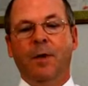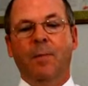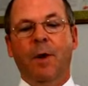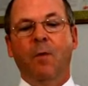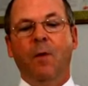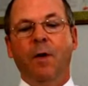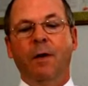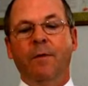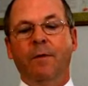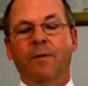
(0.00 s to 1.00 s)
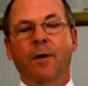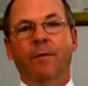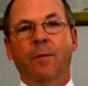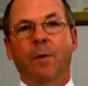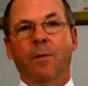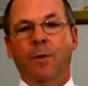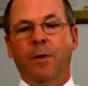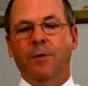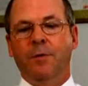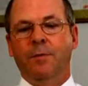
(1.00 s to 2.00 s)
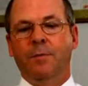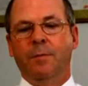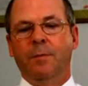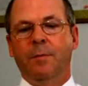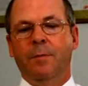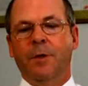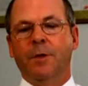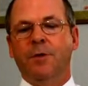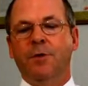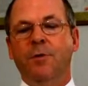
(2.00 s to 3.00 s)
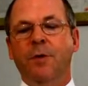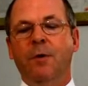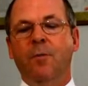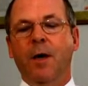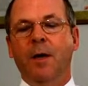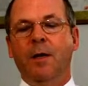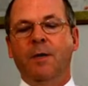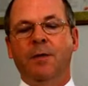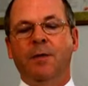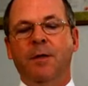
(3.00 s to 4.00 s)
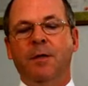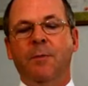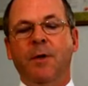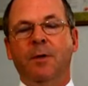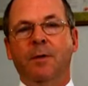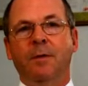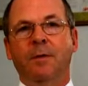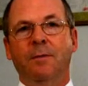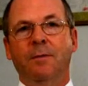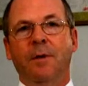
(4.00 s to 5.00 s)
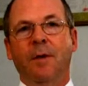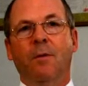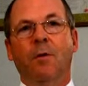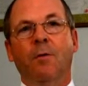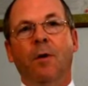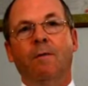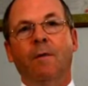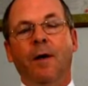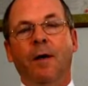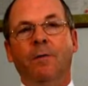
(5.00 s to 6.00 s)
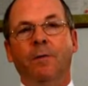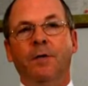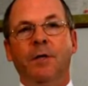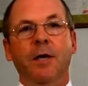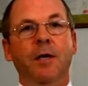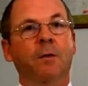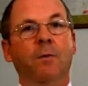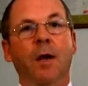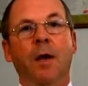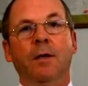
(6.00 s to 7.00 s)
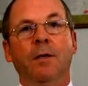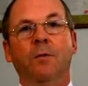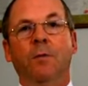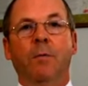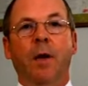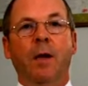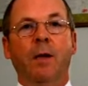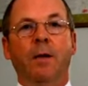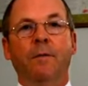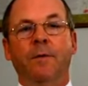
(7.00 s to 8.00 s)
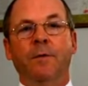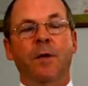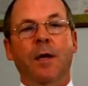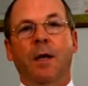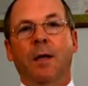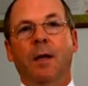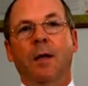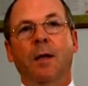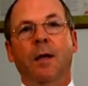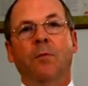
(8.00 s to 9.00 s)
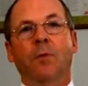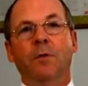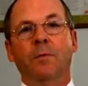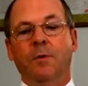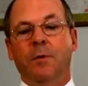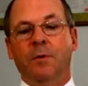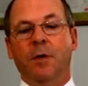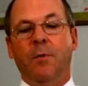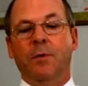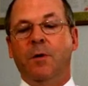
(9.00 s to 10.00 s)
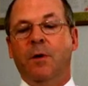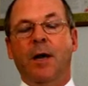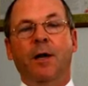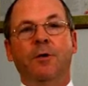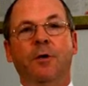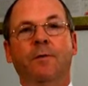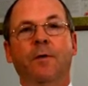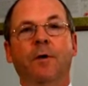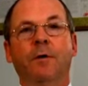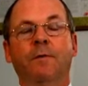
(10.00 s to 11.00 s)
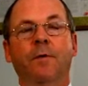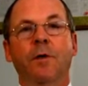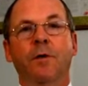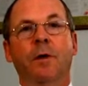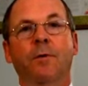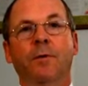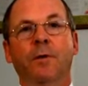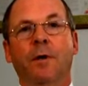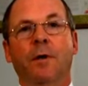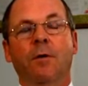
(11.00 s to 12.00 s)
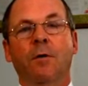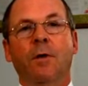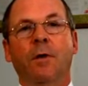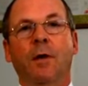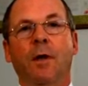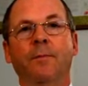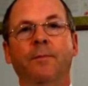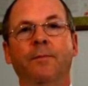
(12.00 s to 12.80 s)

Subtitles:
About 1 in every 3 of the population. There's a 2-year waiting list to see a specialist. Well, quite frankly, if there's a 10-year waiting list, it wouldn't make any difference when you get there, because most of the time it's not an allergy you've got, it's a food intolerance, and they're not looking at that.